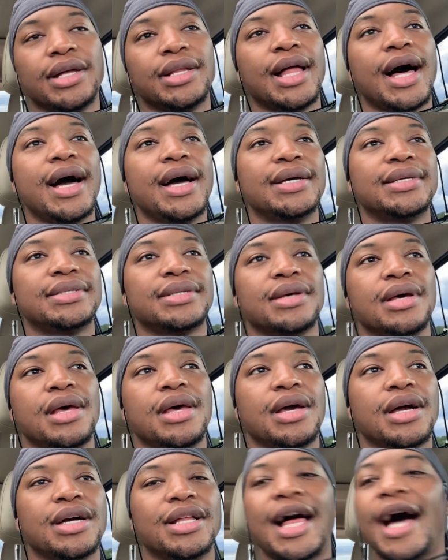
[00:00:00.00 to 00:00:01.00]
class.
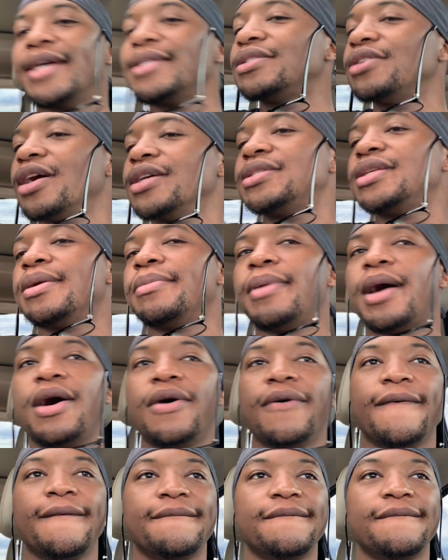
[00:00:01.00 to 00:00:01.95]
Class starts in about